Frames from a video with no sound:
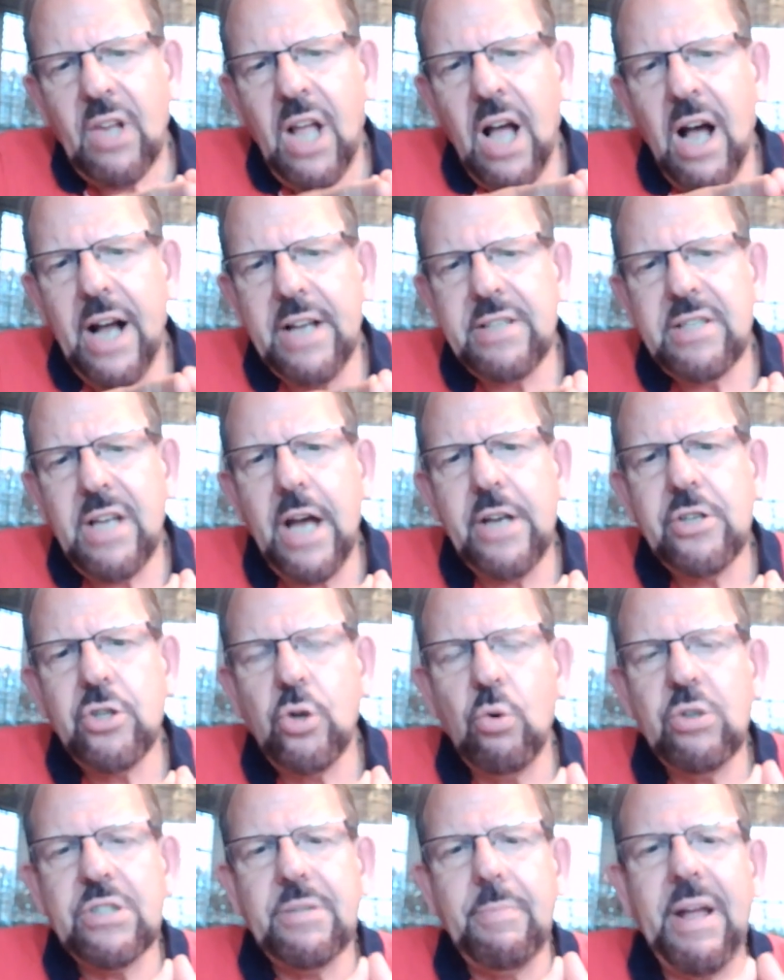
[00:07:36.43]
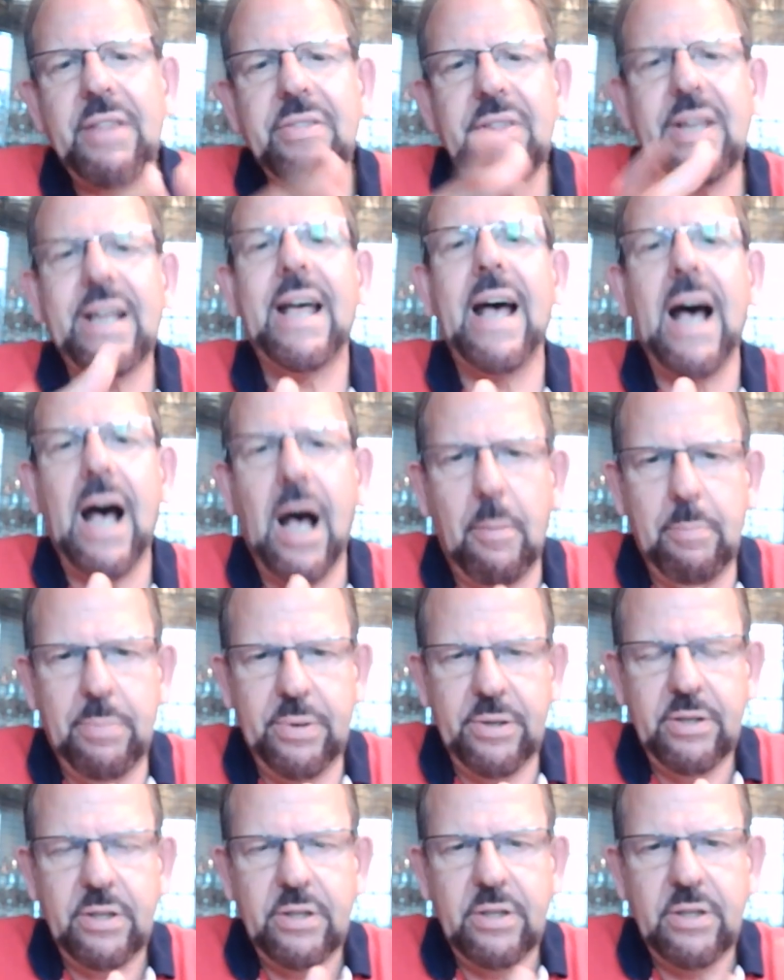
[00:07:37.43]
Isaiah talks about the cup
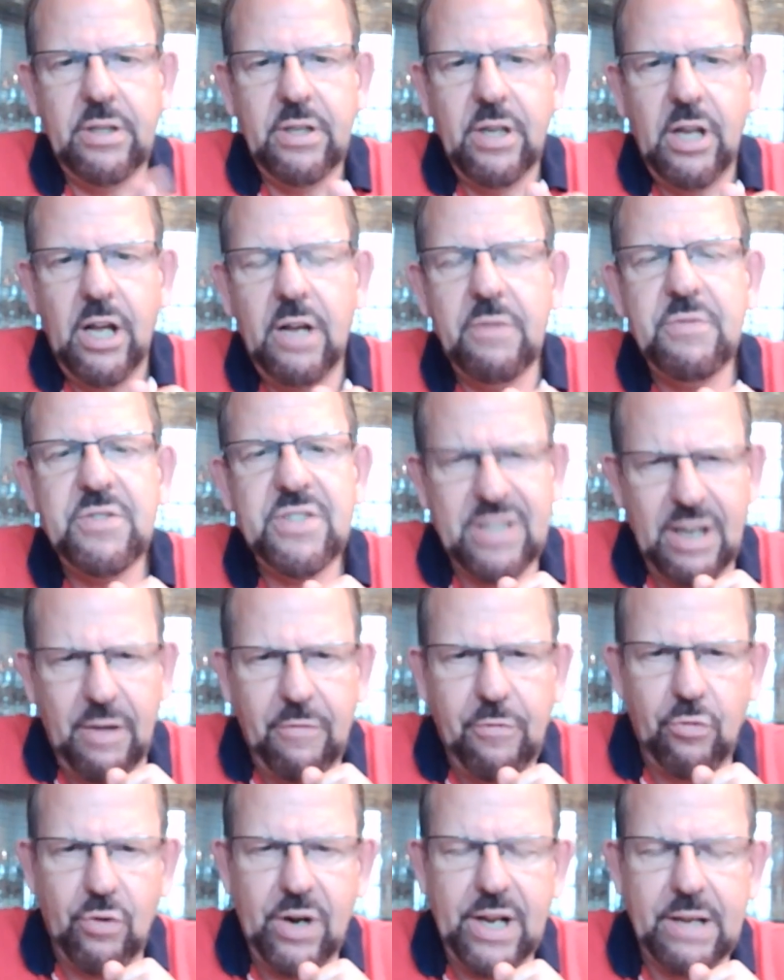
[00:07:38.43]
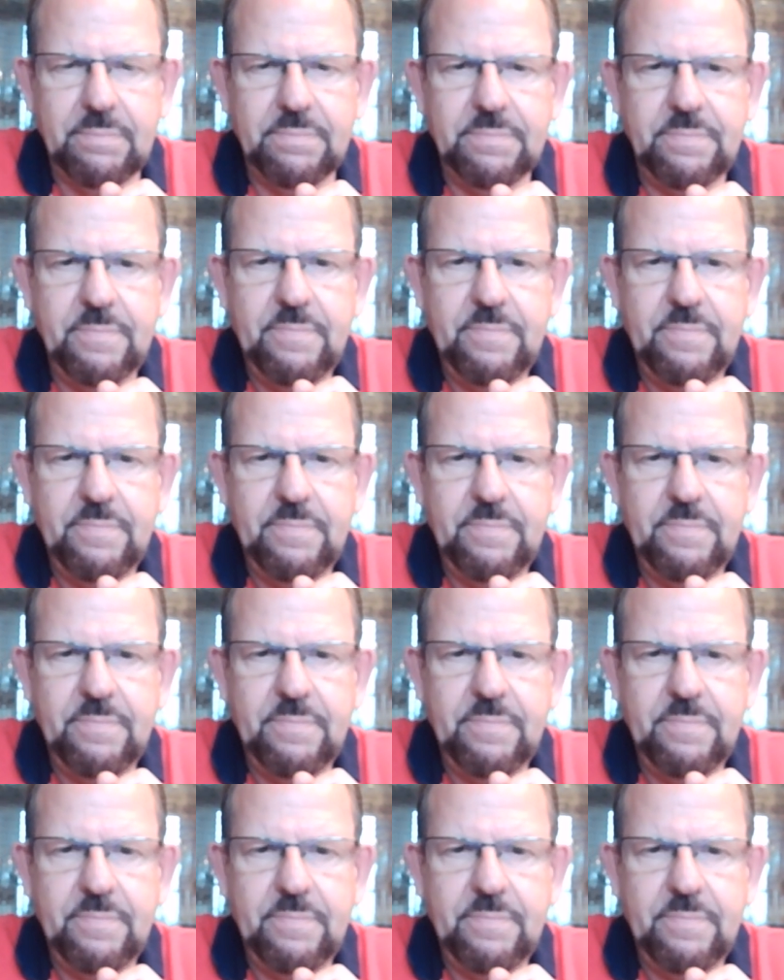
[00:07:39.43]
of suffering.